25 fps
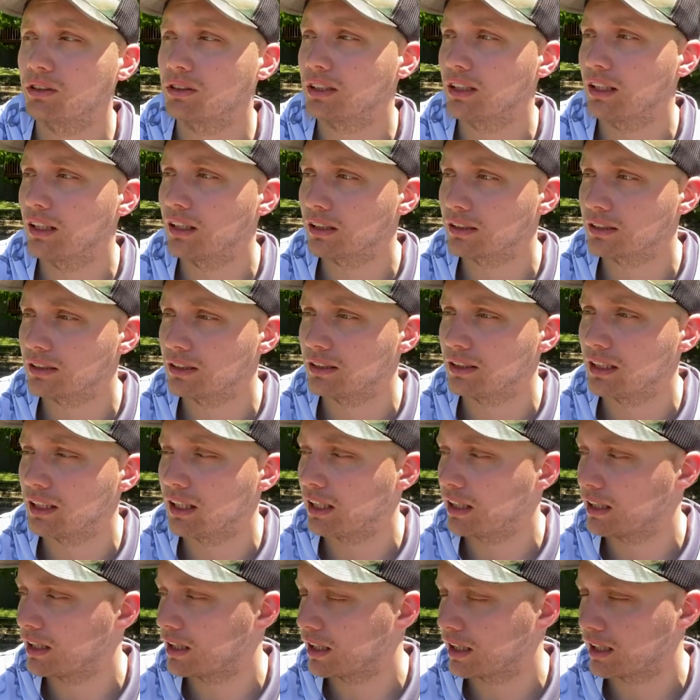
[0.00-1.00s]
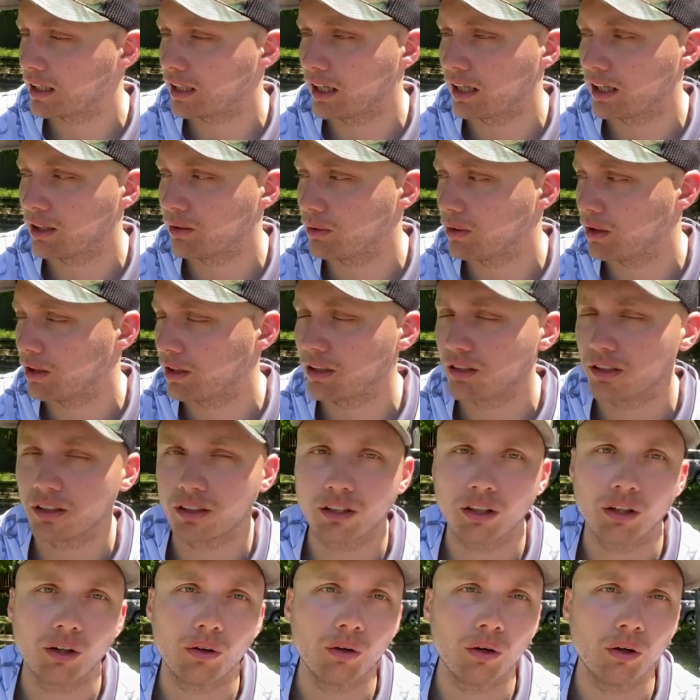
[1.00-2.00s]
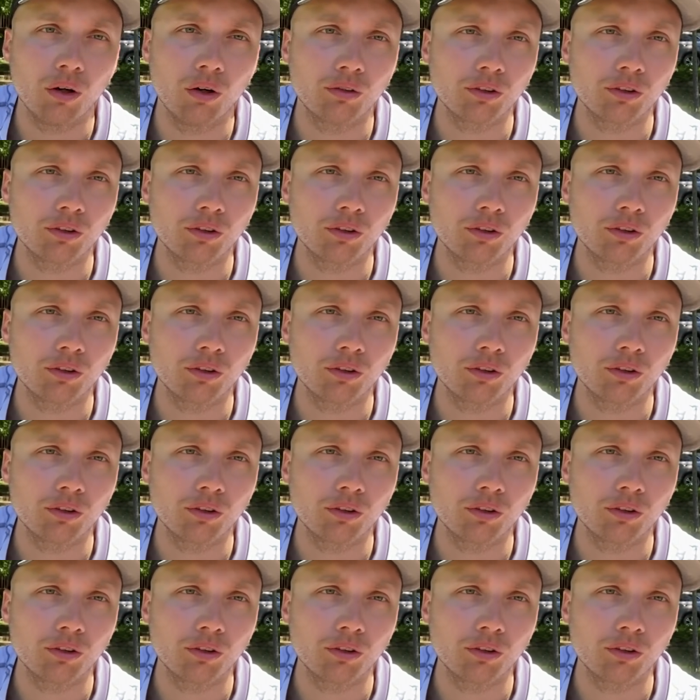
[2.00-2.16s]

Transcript: talk today that I kind of wanted to go